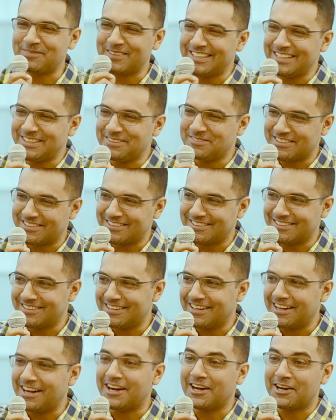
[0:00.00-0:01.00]
believes
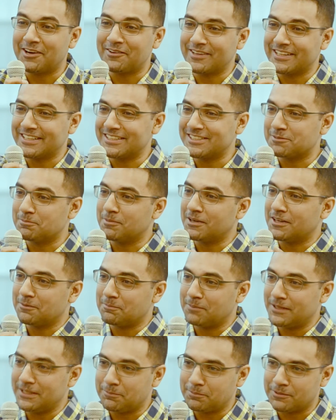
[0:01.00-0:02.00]
in hiring
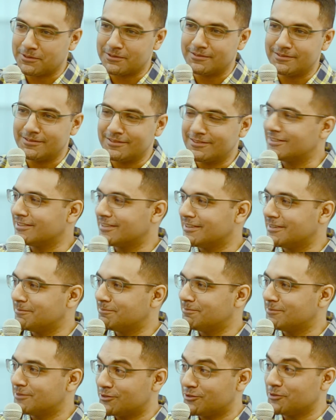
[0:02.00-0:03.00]
smart people
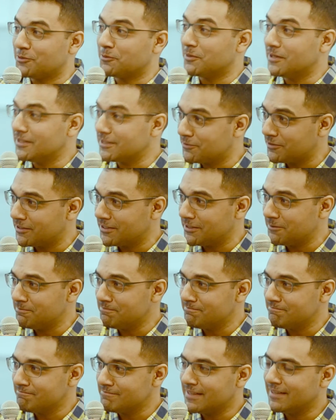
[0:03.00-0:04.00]
to do work for
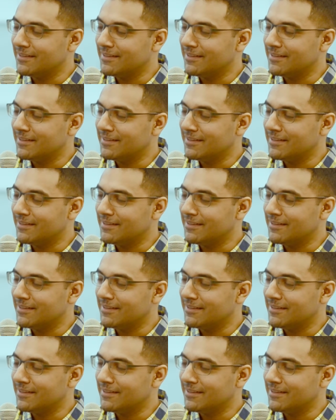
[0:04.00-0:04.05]
him,